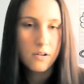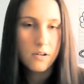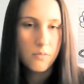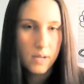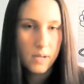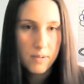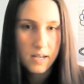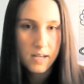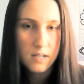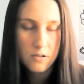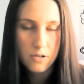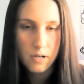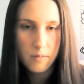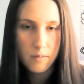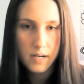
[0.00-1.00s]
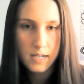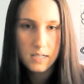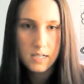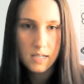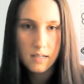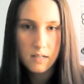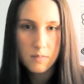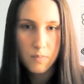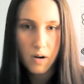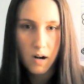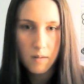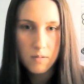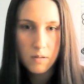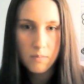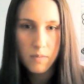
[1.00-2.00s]
could we be contributing to this
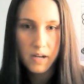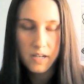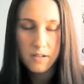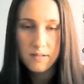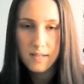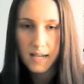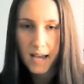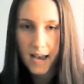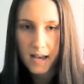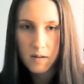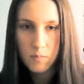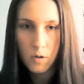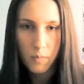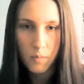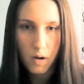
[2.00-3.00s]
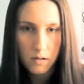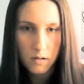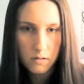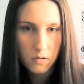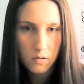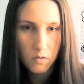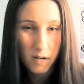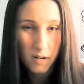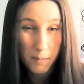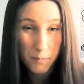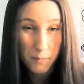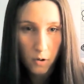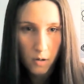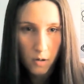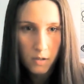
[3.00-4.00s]
problem by using animal models who are
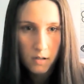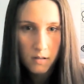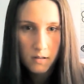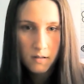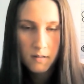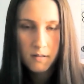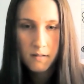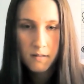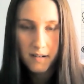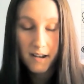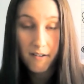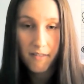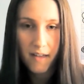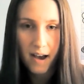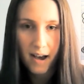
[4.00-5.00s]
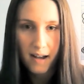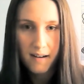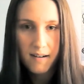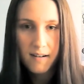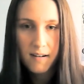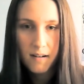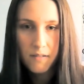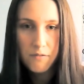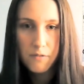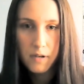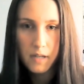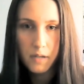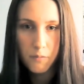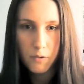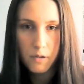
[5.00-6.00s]
abnormal? Now that
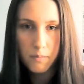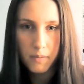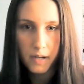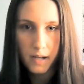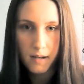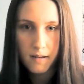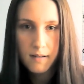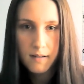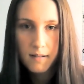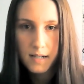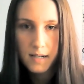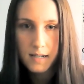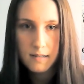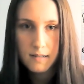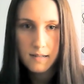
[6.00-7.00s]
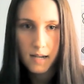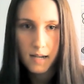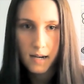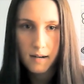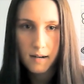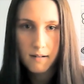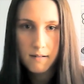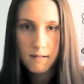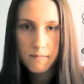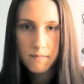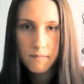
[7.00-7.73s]
really would be insane.